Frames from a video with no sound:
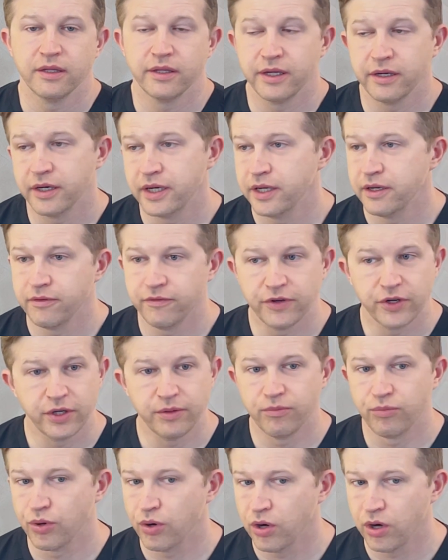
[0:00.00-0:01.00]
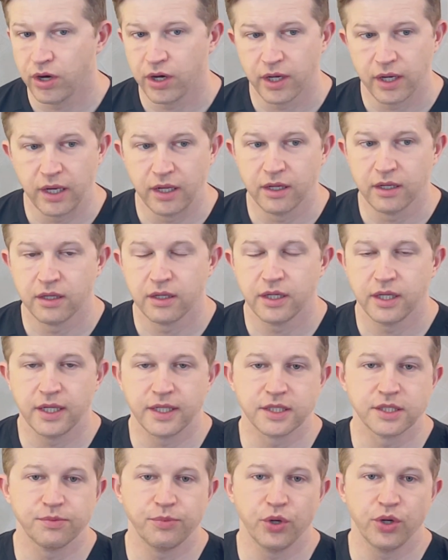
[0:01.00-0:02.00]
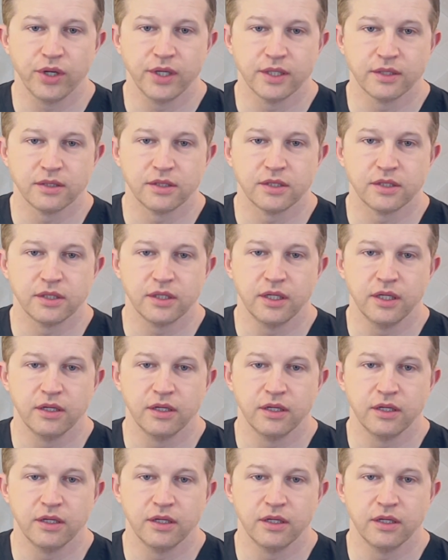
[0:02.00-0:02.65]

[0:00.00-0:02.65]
There, I had a very broad experience